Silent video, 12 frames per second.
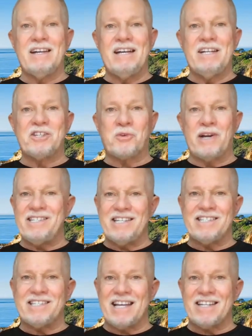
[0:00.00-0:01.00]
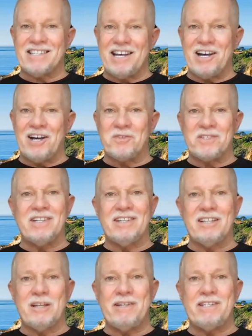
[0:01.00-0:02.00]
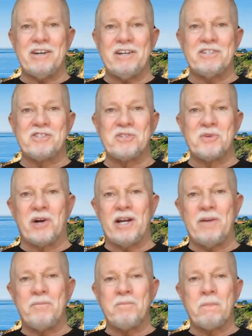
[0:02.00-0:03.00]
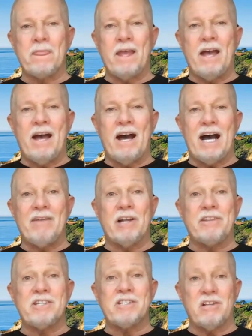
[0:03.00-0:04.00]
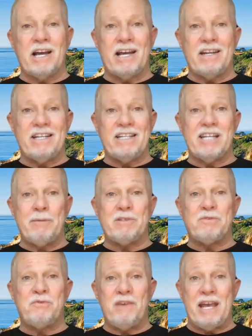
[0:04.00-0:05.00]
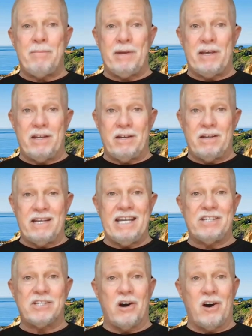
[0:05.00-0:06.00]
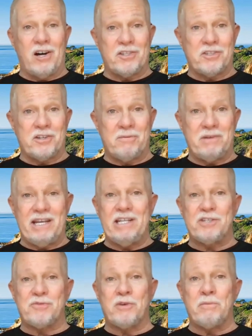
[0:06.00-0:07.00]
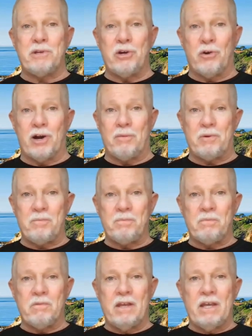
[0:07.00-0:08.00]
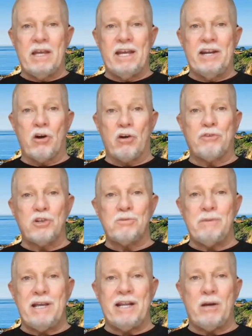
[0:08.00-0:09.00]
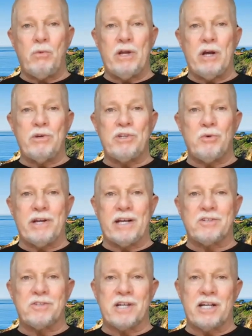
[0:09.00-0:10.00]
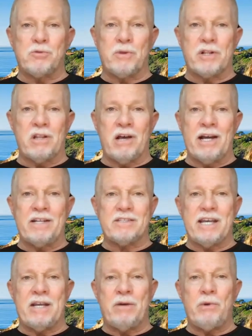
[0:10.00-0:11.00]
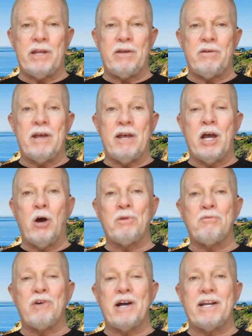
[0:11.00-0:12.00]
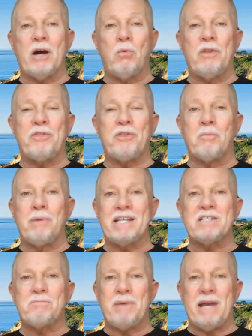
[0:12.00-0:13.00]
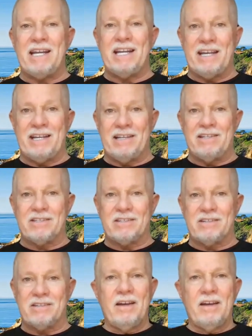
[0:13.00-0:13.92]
As crazy as that sounds, let me tell you a story. I've got this client, his name is Fabian. He's awesome. He's from Europe. In our first meeting, we always do an exercise with clients and we help them find out what their best payday is.